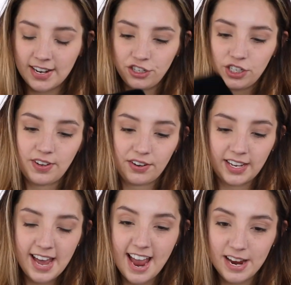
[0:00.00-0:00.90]
actually just found a
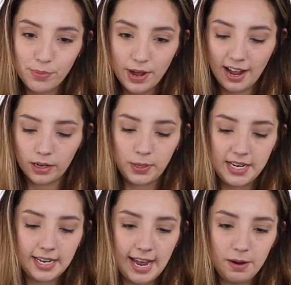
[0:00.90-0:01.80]
cape, a
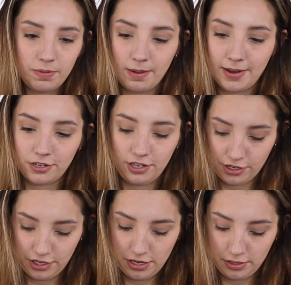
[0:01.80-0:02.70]
Halloween cape that I'm actually
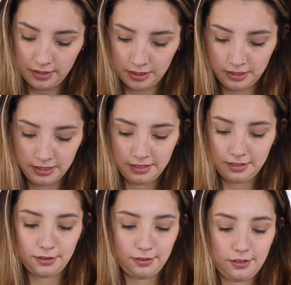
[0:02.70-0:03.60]
going to use
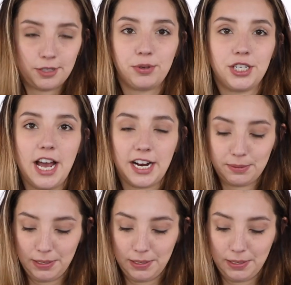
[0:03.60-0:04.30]
to protect